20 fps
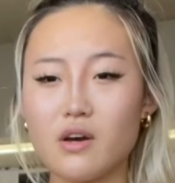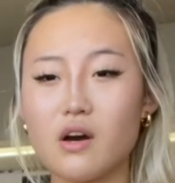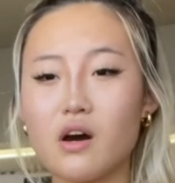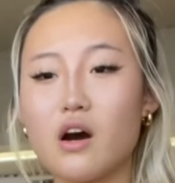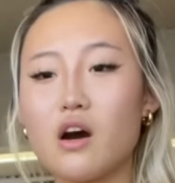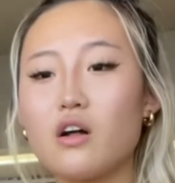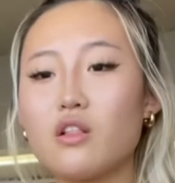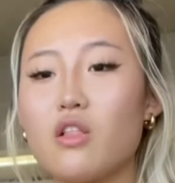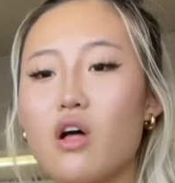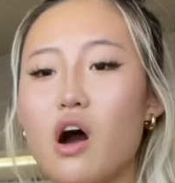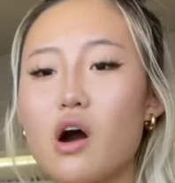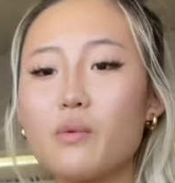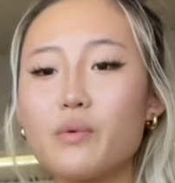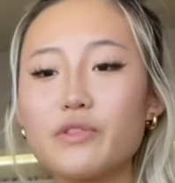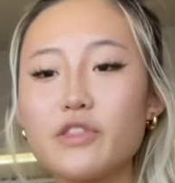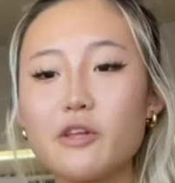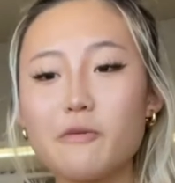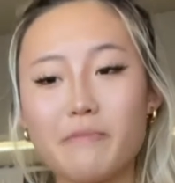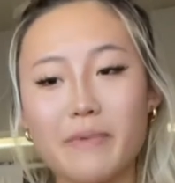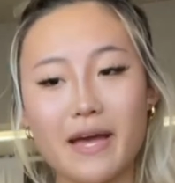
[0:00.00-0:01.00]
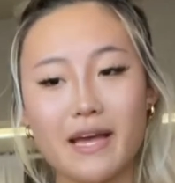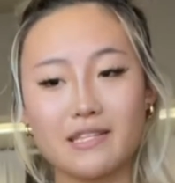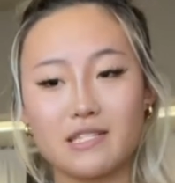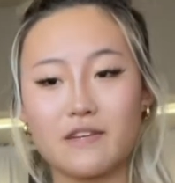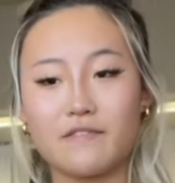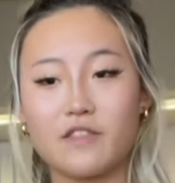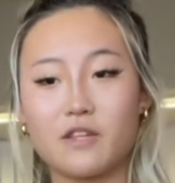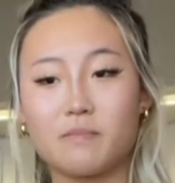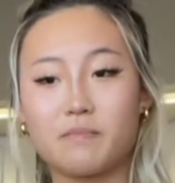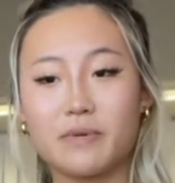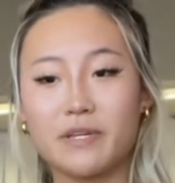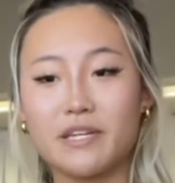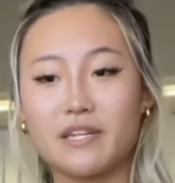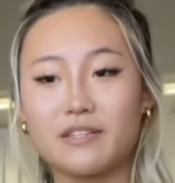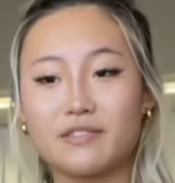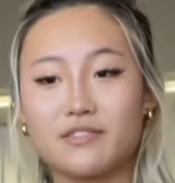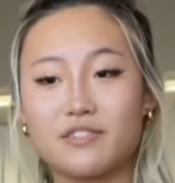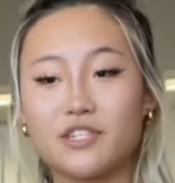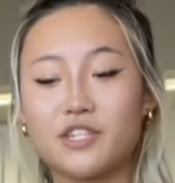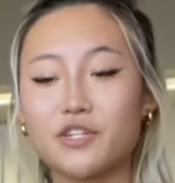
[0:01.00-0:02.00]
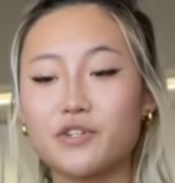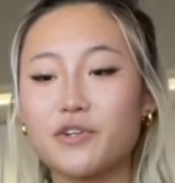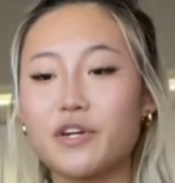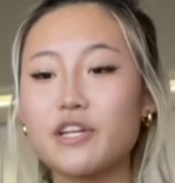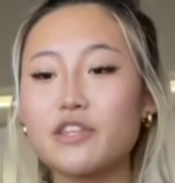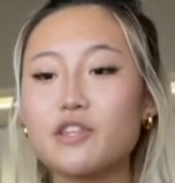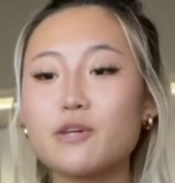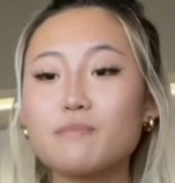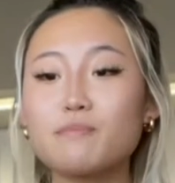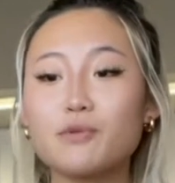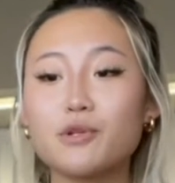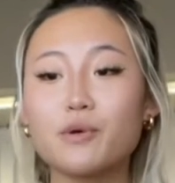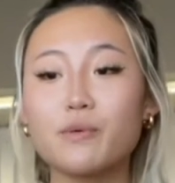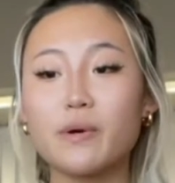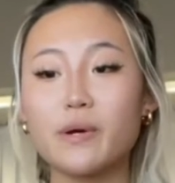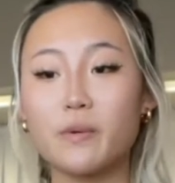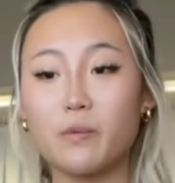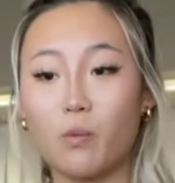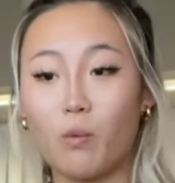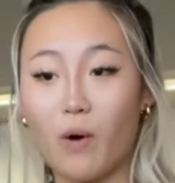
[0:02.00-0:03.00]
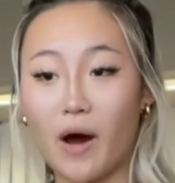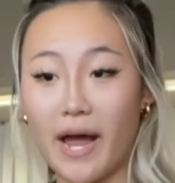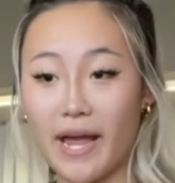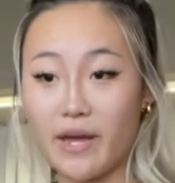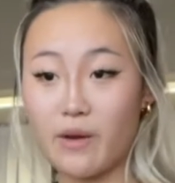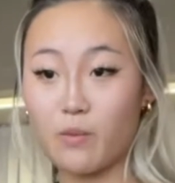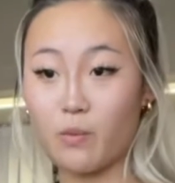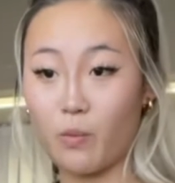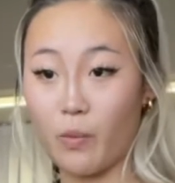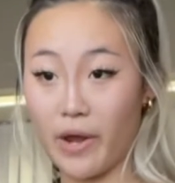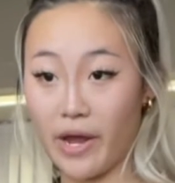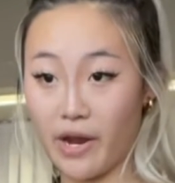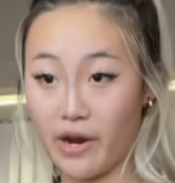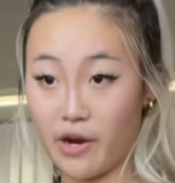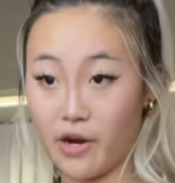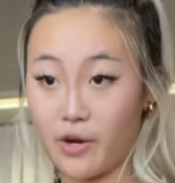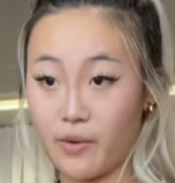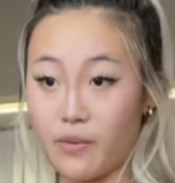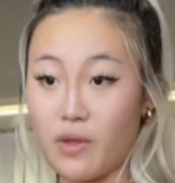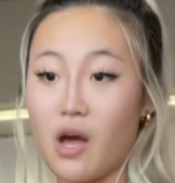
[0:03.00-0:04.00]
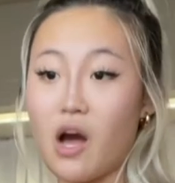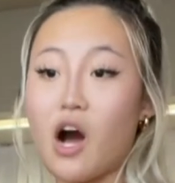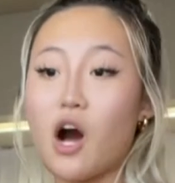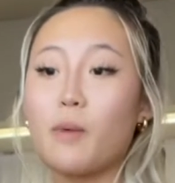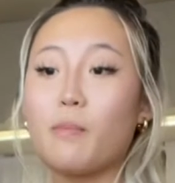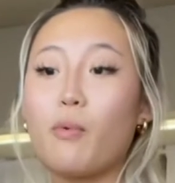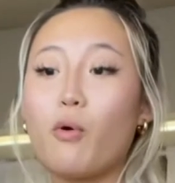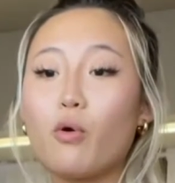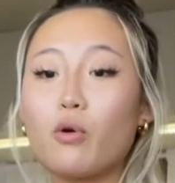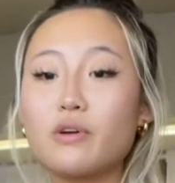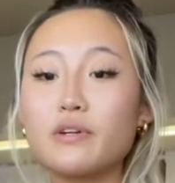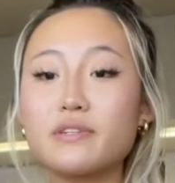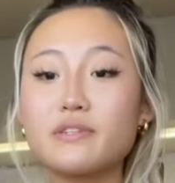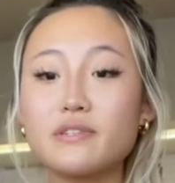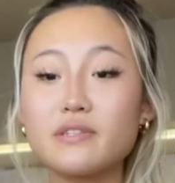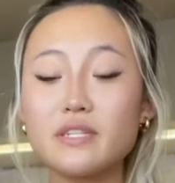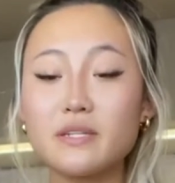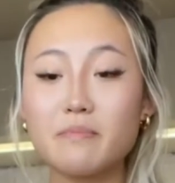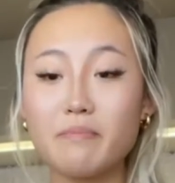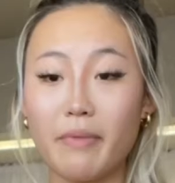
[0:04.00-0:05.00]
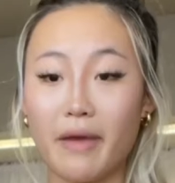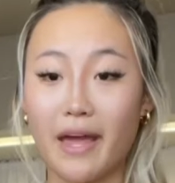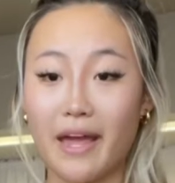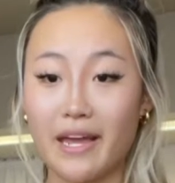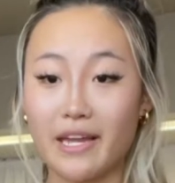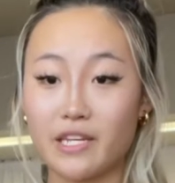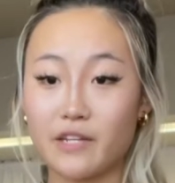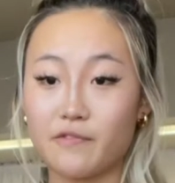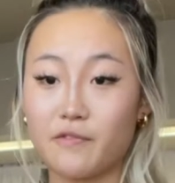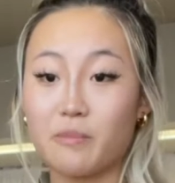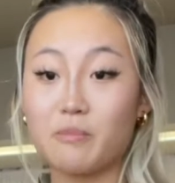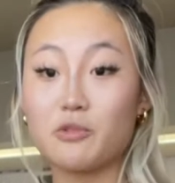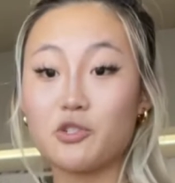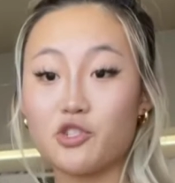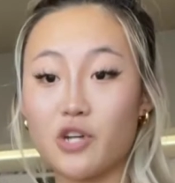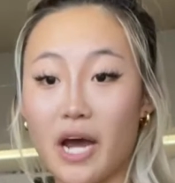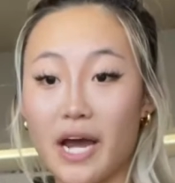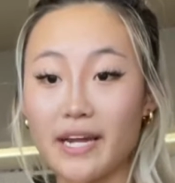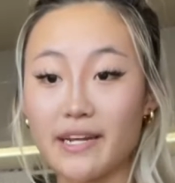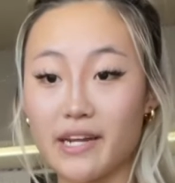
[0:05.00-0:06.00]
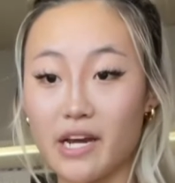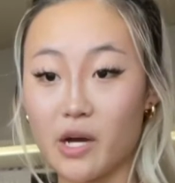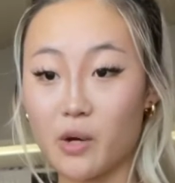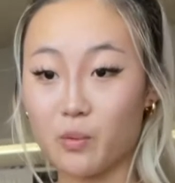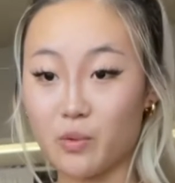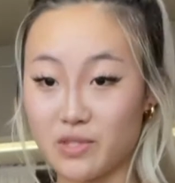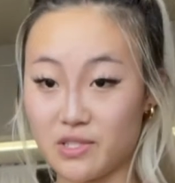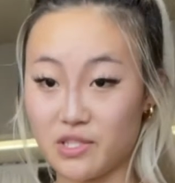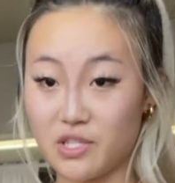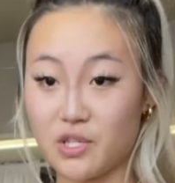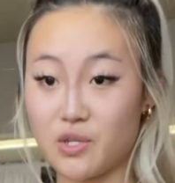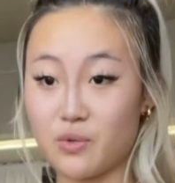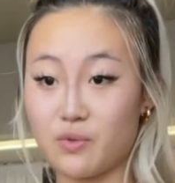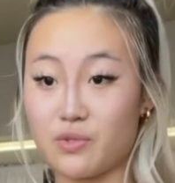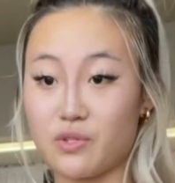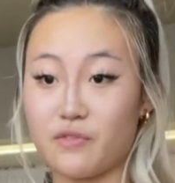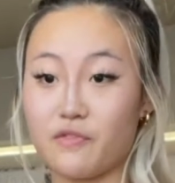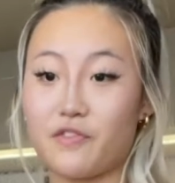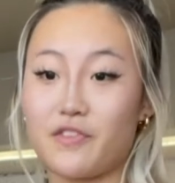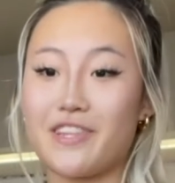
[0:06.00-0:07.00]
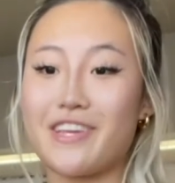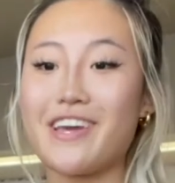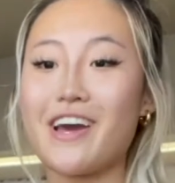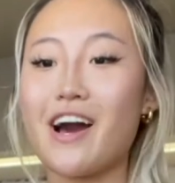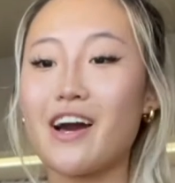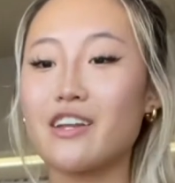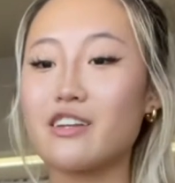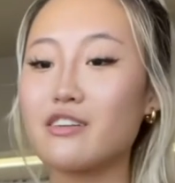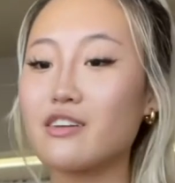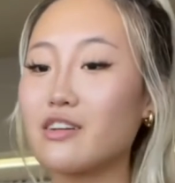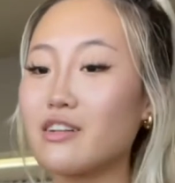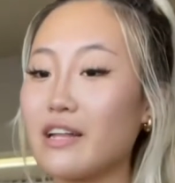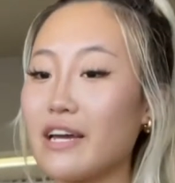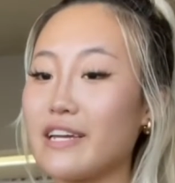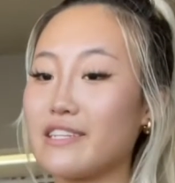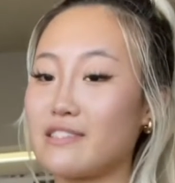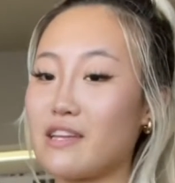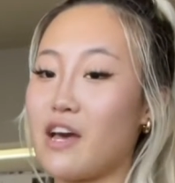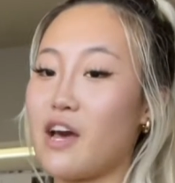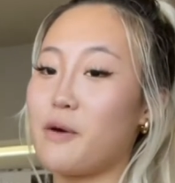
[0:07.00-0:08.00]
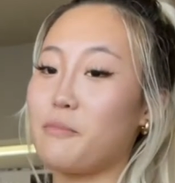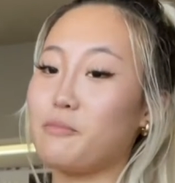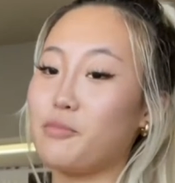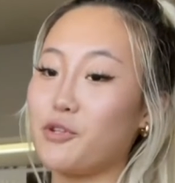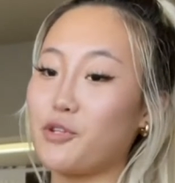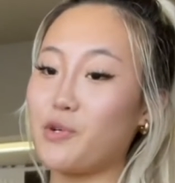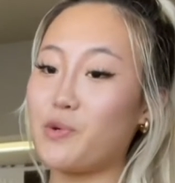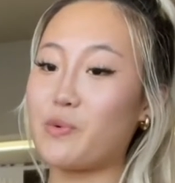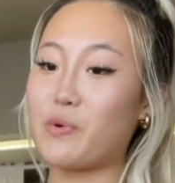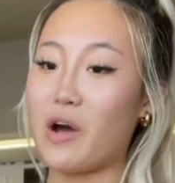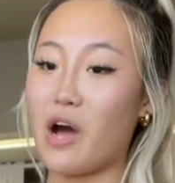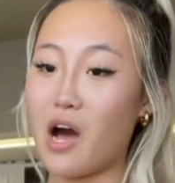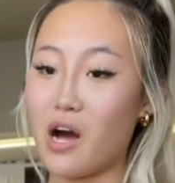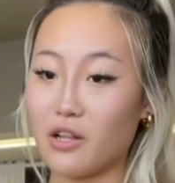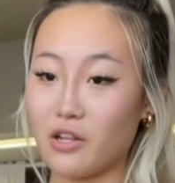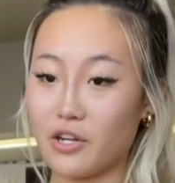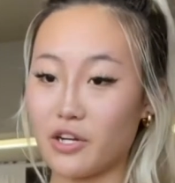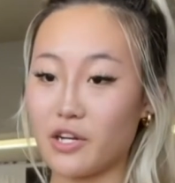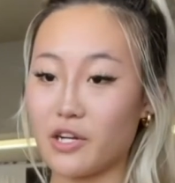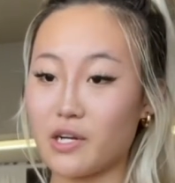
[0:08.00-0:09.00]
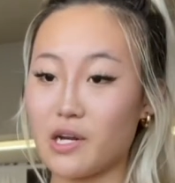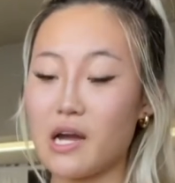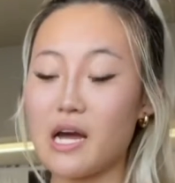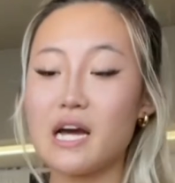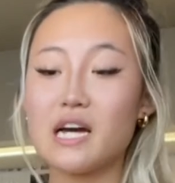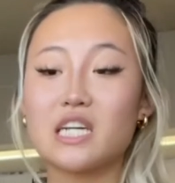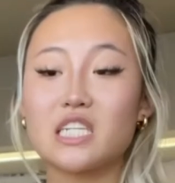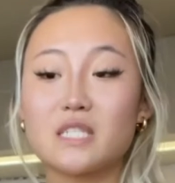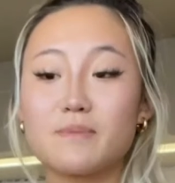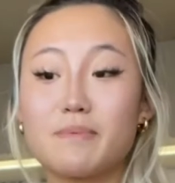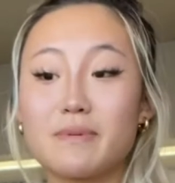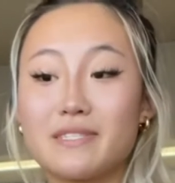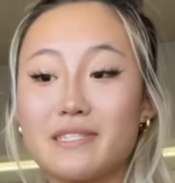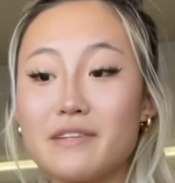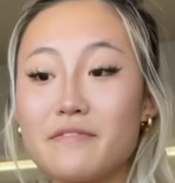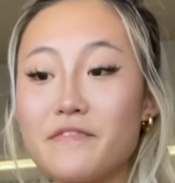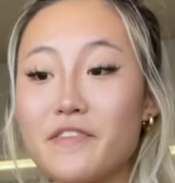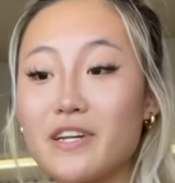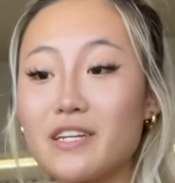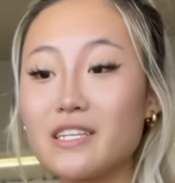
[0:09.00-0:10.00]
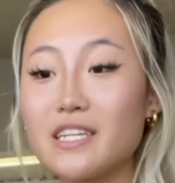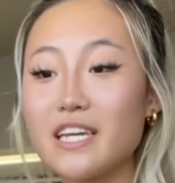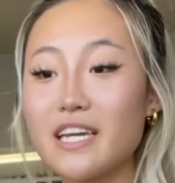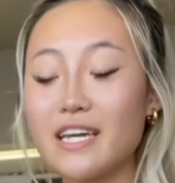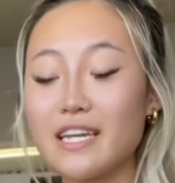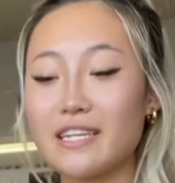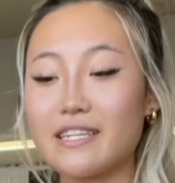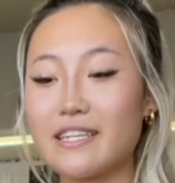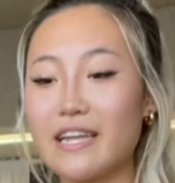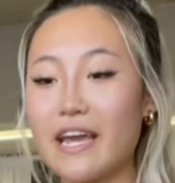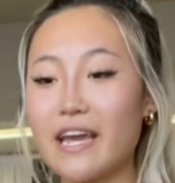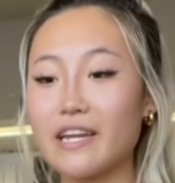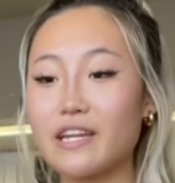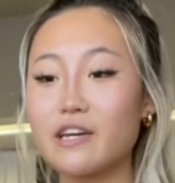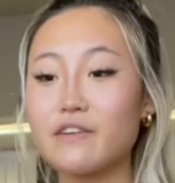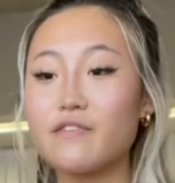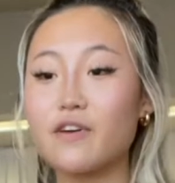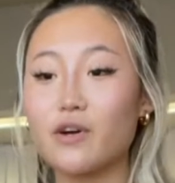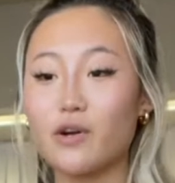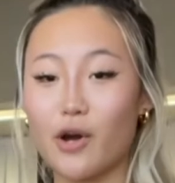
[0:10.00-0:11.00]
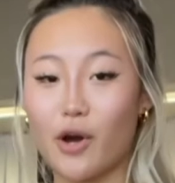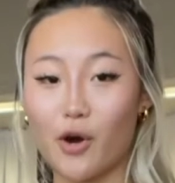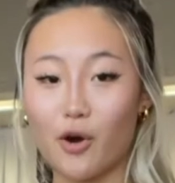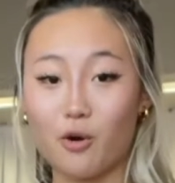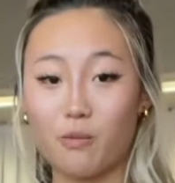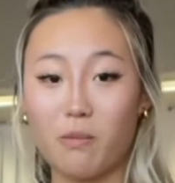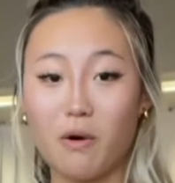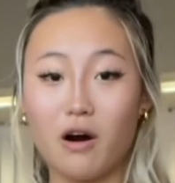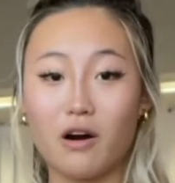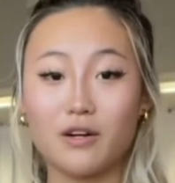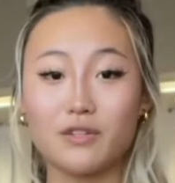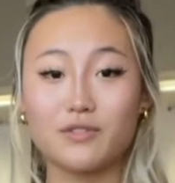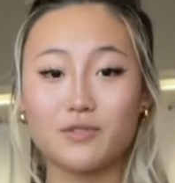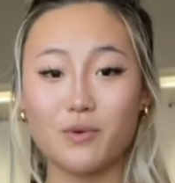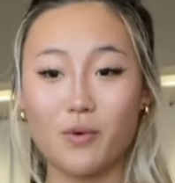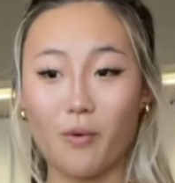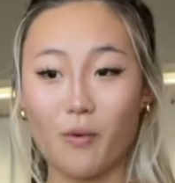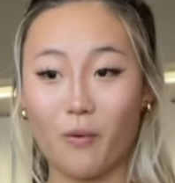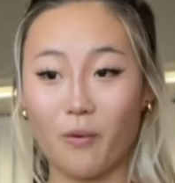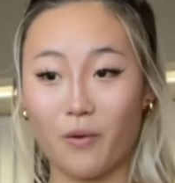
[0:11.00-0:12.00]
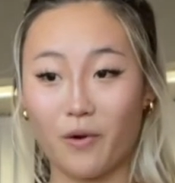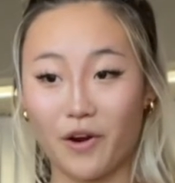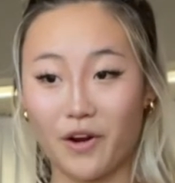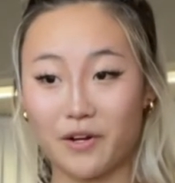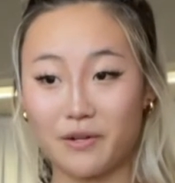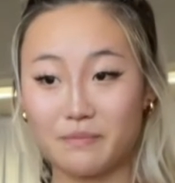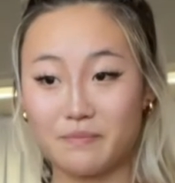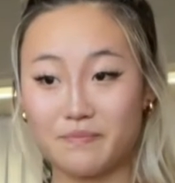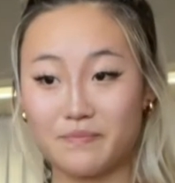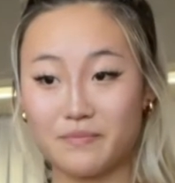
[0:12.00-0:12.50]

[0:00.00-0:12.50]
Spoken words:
Along with the base of the piece to create the blue and white ware, a porcelain paint from China was used for the underglaze blue color, specifically native cobalt ore.